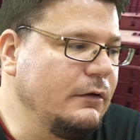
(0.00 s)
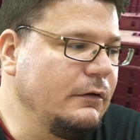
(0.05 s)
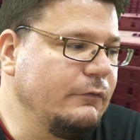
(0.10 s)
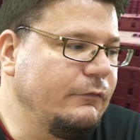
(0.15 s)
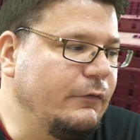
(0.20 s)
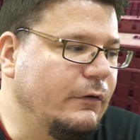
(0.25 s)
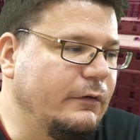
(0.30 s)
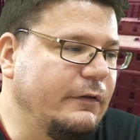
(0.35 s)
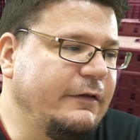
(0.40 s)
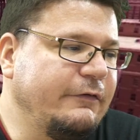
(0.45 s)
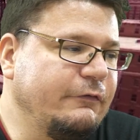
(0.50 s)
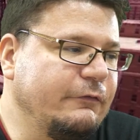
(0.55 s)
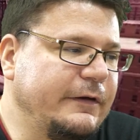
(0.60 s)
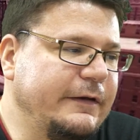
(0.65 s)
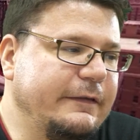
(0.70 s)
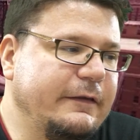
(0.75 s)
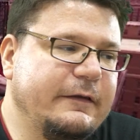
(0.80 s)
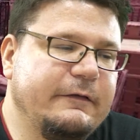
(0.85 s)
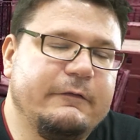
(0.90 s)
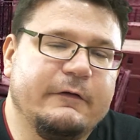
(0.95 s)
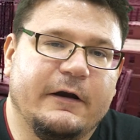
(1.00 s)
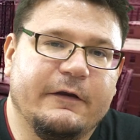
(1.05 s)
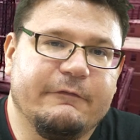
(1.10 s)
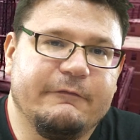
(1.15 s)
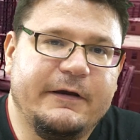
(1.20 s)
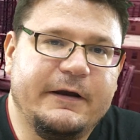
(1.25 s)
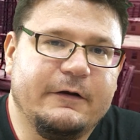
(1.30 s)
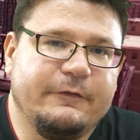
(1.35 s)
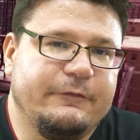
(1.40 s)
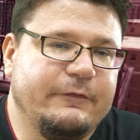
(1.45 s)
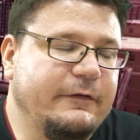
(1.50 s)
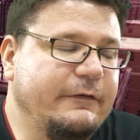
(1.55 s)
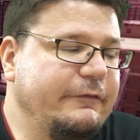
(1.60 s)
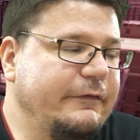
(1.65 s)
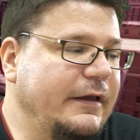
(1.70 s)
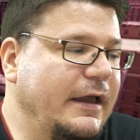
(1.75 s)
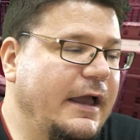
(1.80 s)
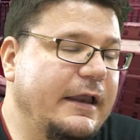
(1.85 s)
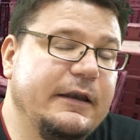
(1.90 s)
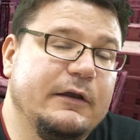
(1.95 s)
so let's read the Darth Vader
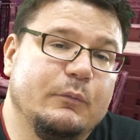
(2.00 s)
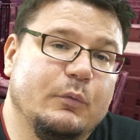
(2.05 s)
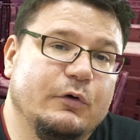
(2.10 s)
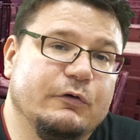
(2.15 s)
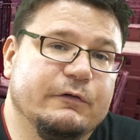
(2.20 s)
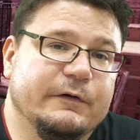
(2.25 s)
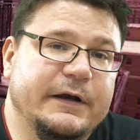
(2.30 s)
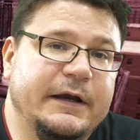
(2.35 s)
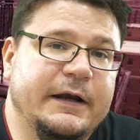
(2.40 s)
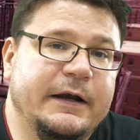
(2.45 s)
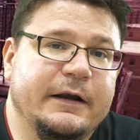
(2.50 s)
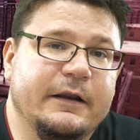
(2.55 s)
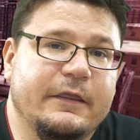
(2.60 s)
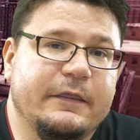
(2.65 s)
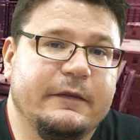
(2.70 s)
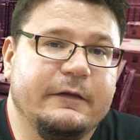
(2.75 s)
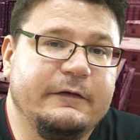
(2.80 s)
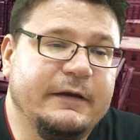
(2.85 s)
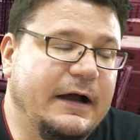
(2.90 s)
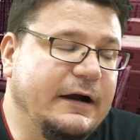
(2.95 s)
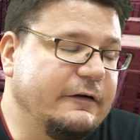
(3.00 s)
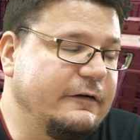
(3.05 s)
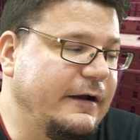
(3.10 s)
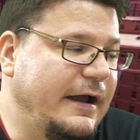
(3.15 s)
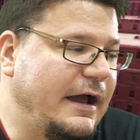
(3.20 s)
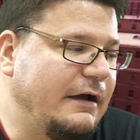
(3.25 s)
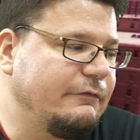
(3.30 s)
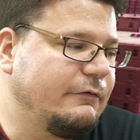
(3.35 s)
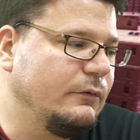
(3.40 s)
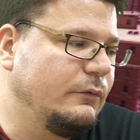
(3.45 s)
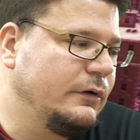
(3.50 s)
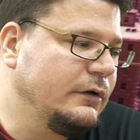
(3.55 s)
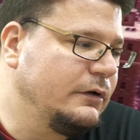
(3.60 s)
solicit and then we'll read the Dr. Aphra